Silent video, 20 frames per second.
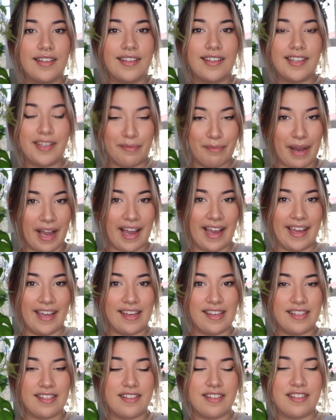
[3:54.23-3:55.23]

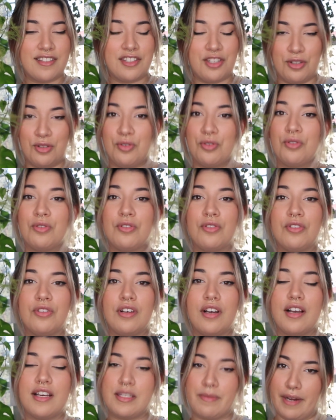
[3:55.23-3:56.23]
goodbye to
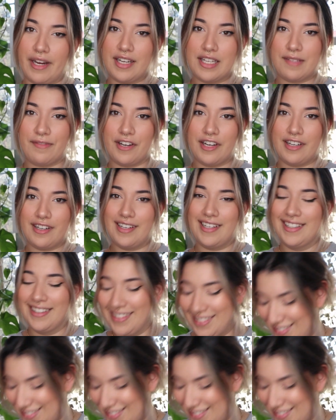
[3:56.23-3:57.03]
asparagus fern.